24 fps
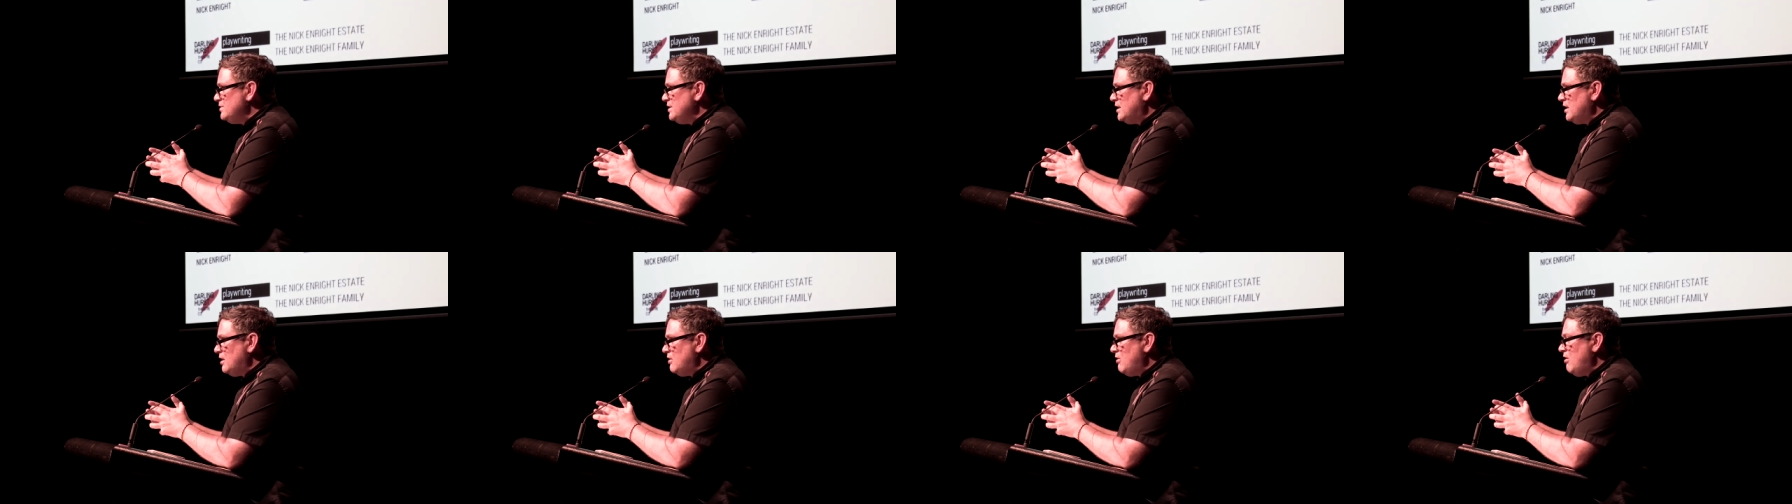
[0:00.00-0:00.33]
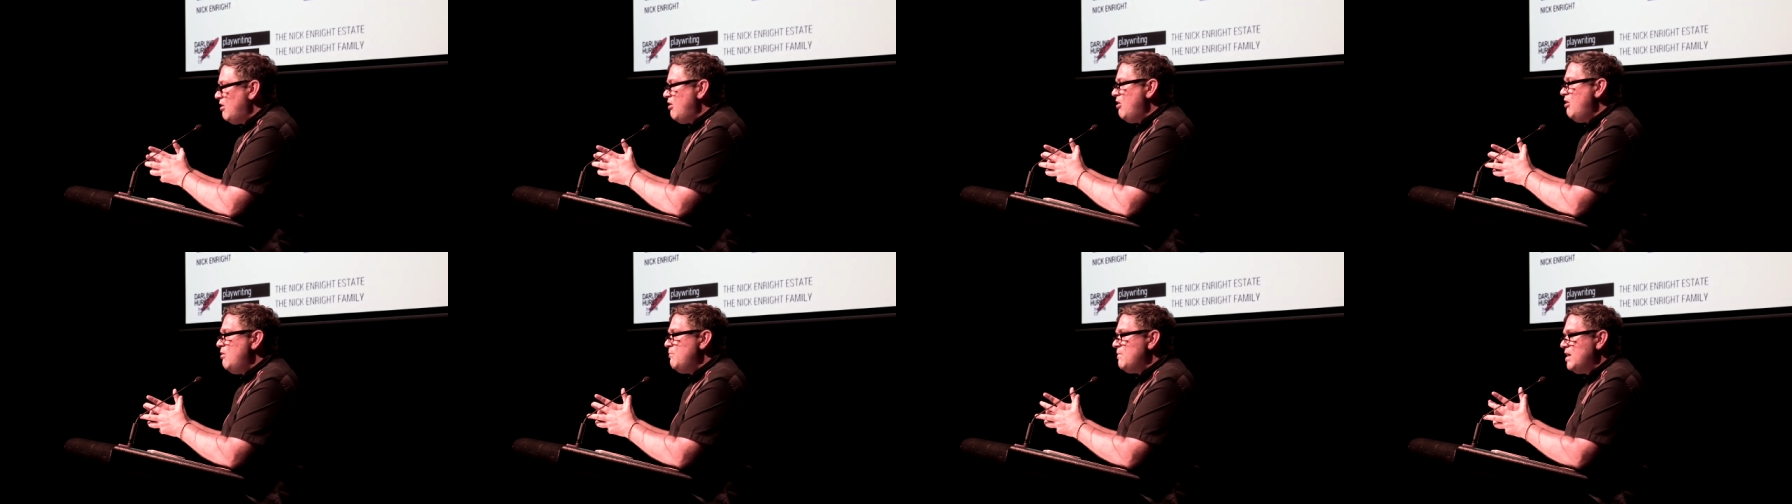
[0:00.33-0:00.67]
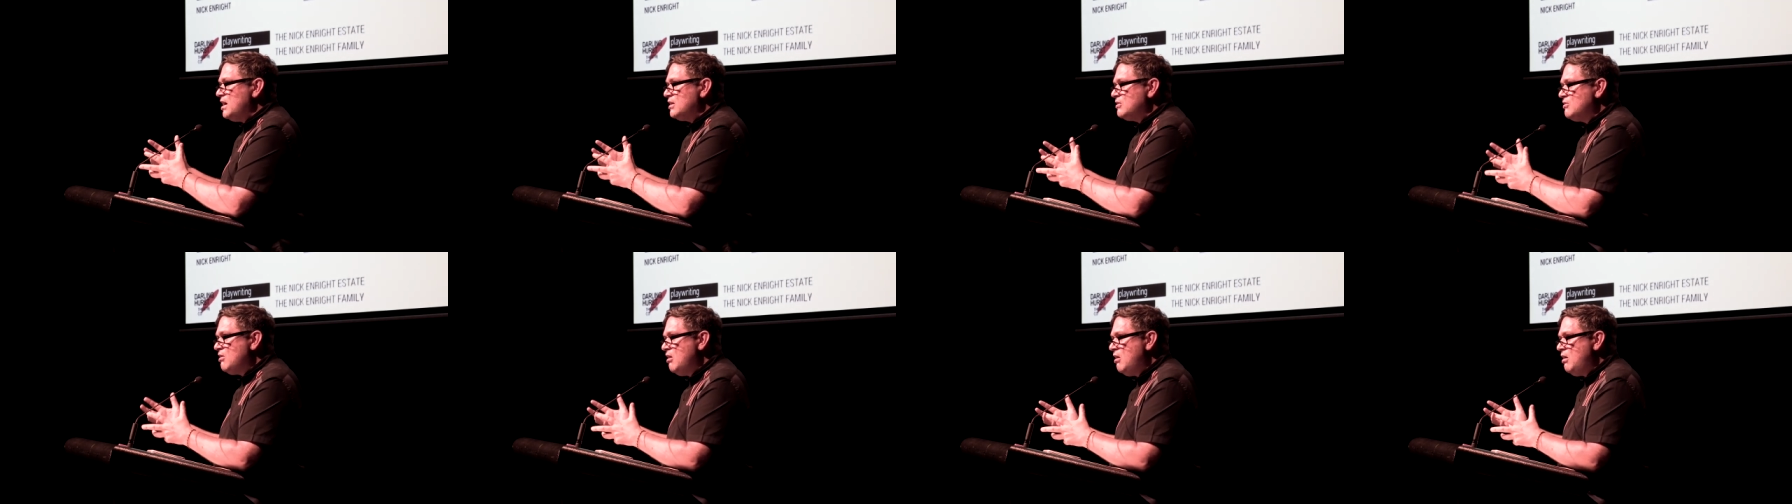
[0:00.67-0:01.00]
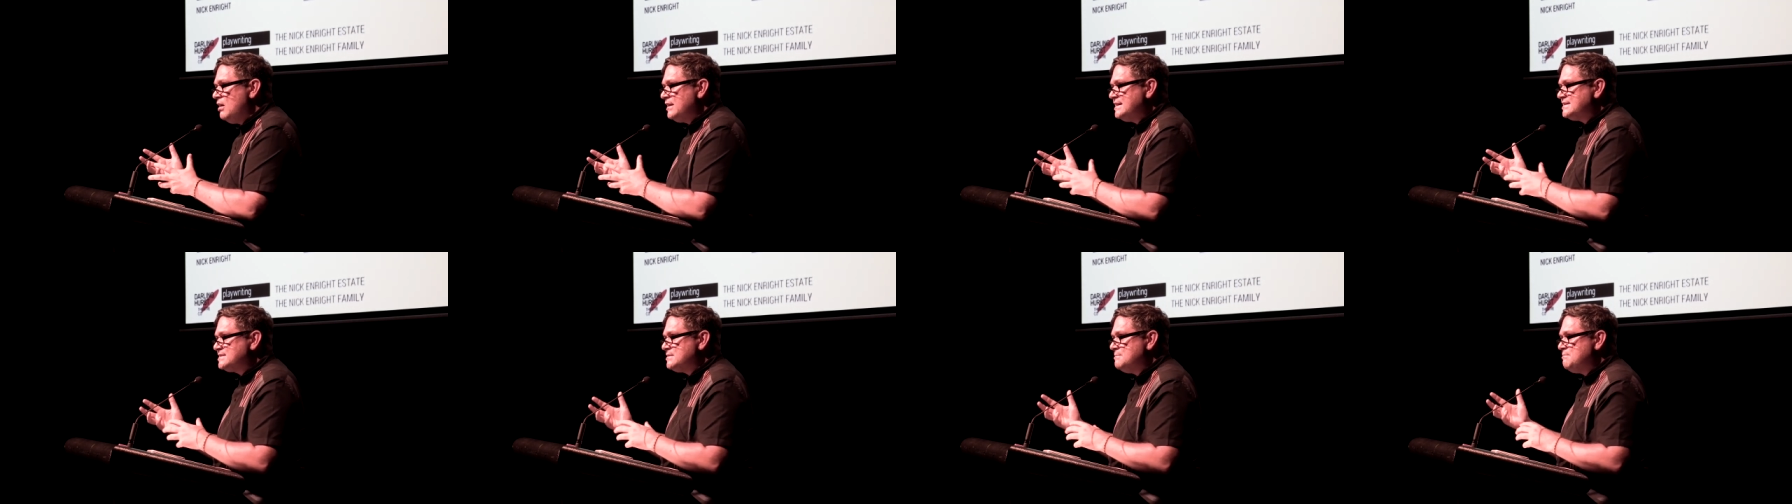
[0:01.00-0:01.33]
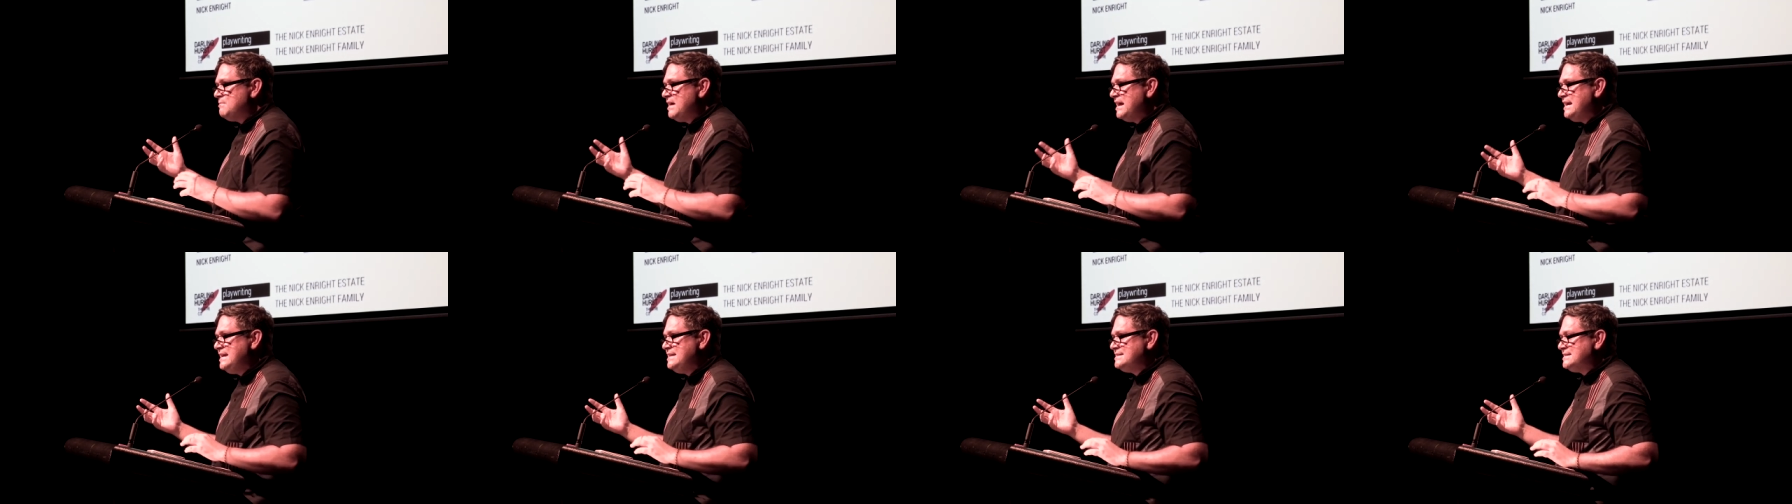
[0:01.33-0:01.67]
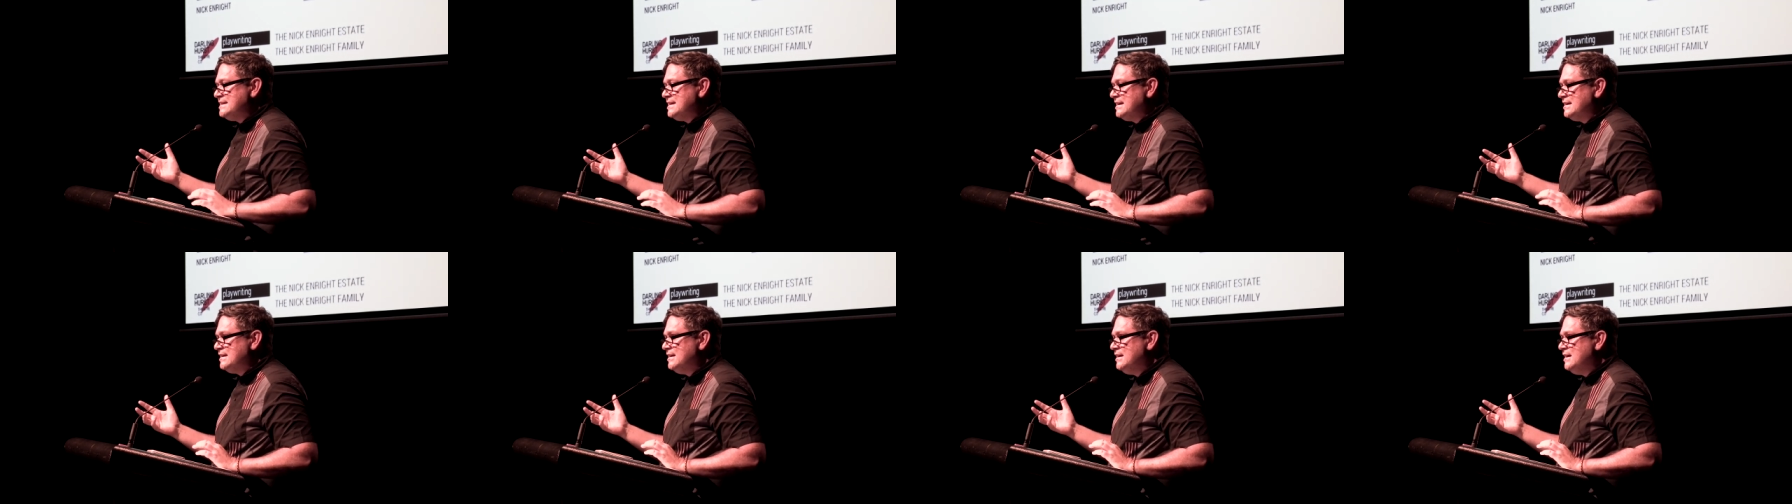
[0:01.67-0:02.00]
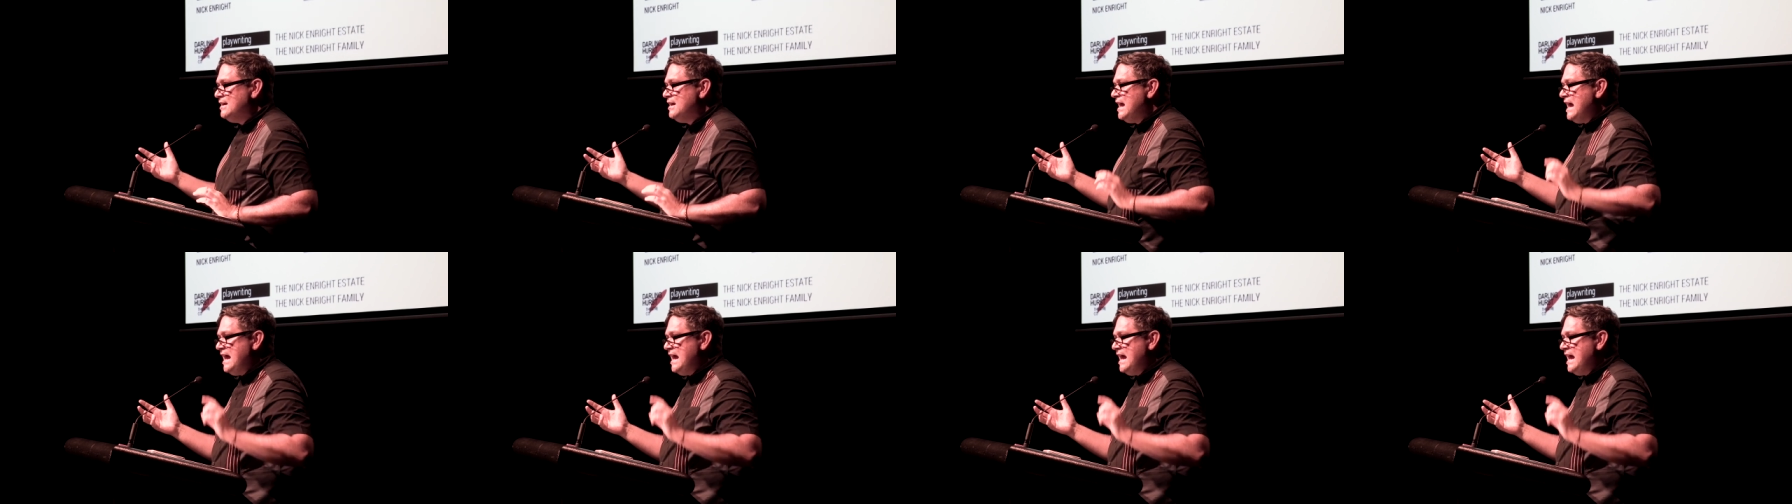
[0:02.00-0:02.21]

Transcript: you go, oh my God, it's amazing.